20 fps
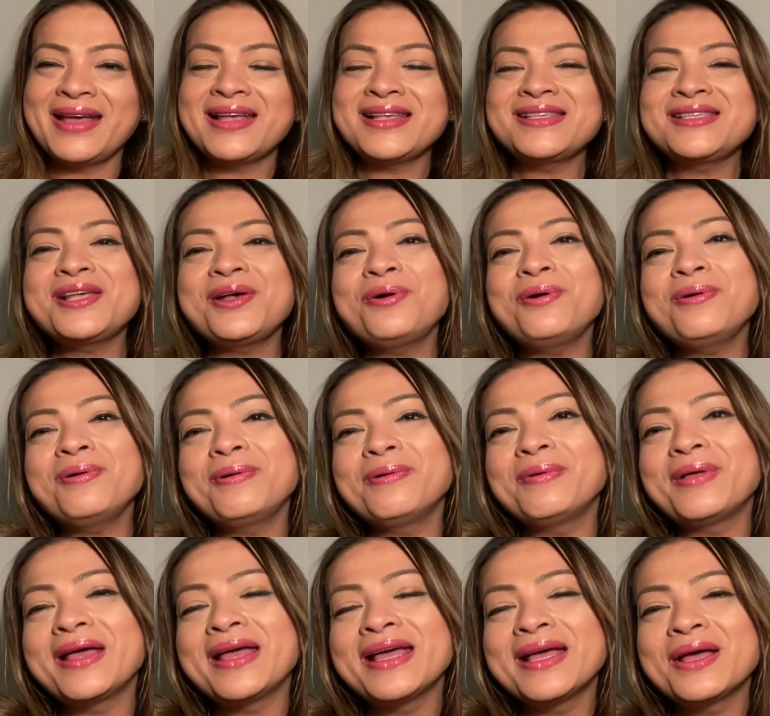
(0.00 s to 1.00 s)
So,
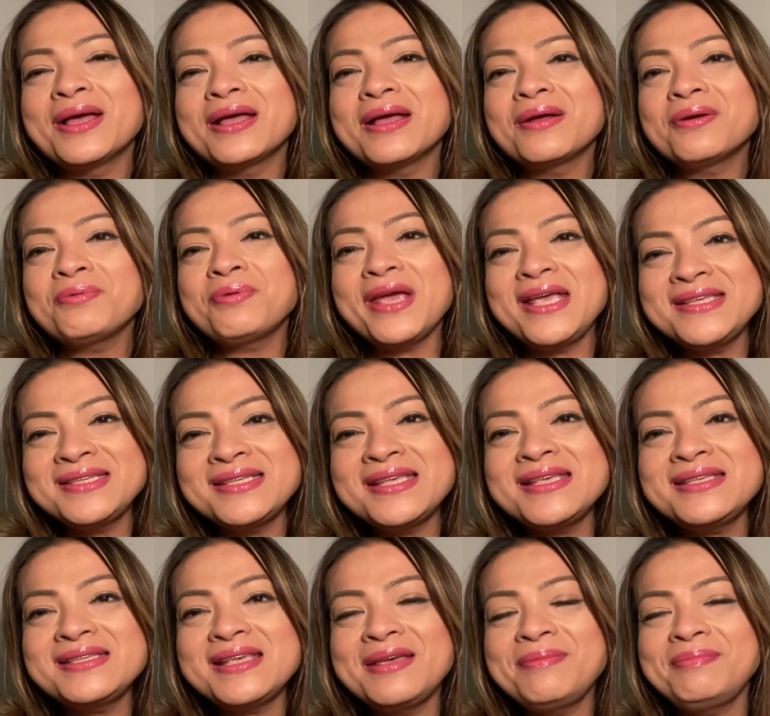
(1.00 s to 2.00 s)

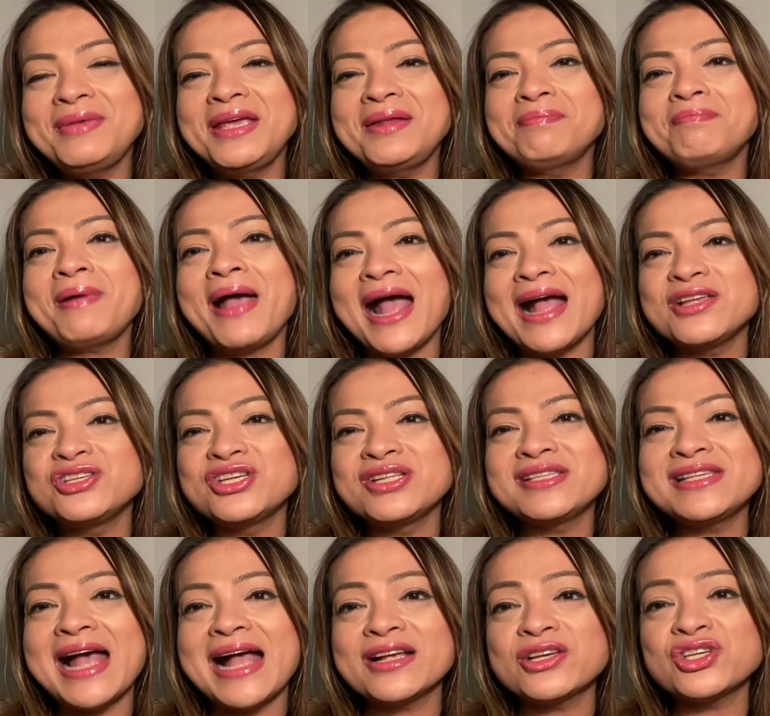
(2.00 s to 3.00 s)
racism in
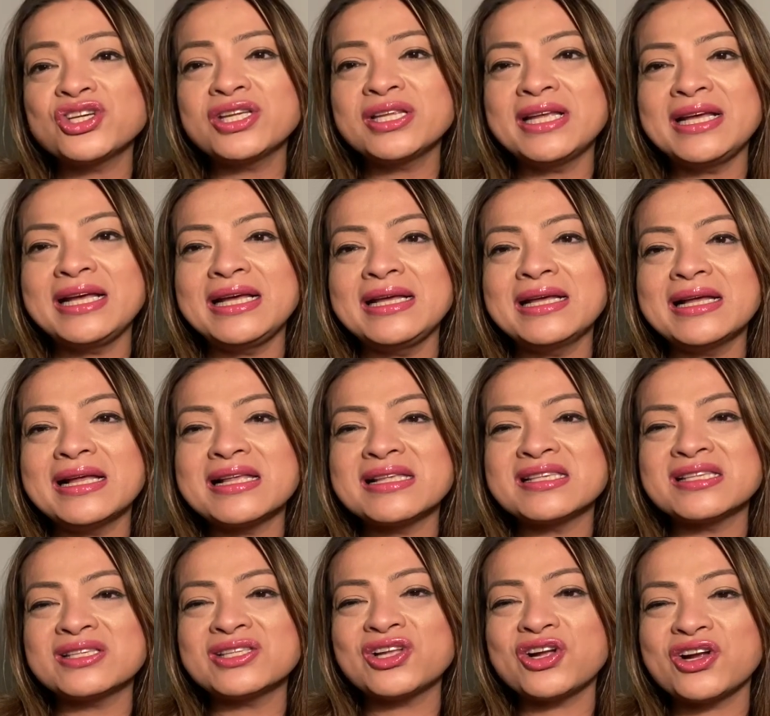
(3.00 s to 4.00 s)
pageants actually
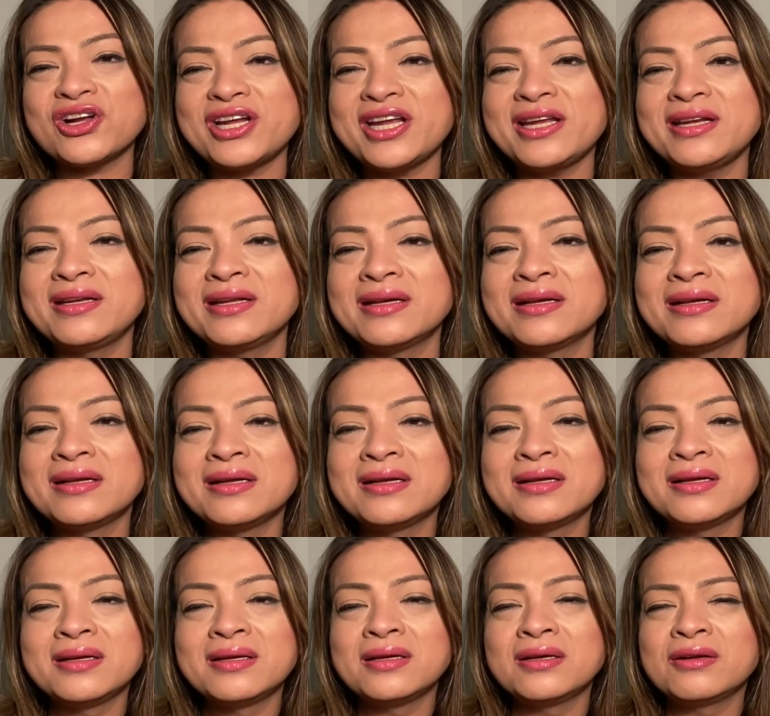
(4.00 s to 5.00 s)
started
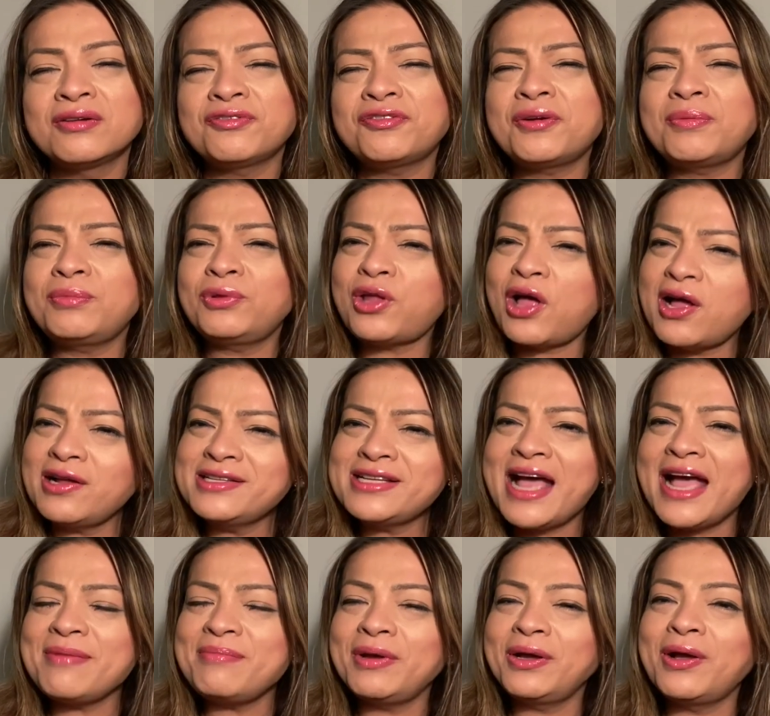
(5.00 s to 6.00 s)
from long
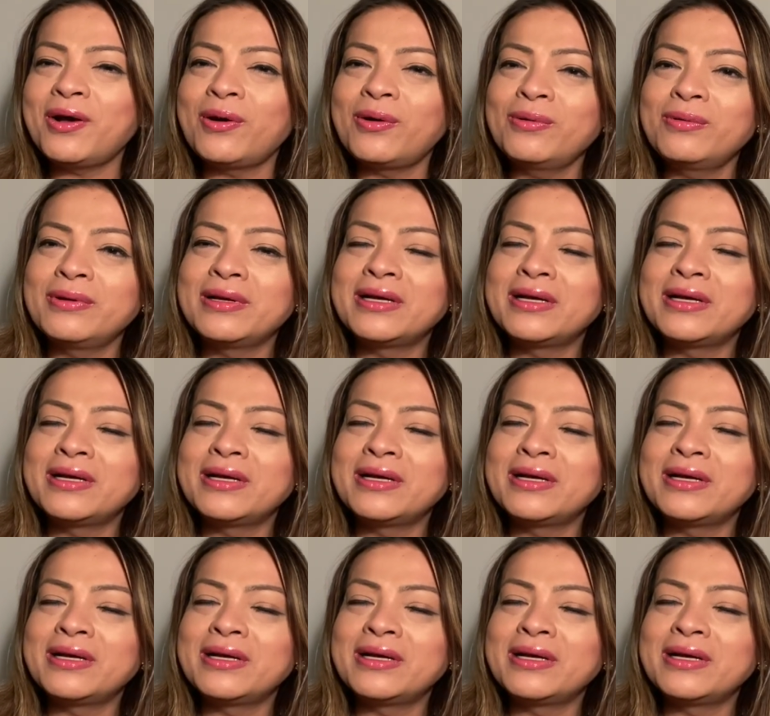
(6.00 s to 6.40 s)
time ago,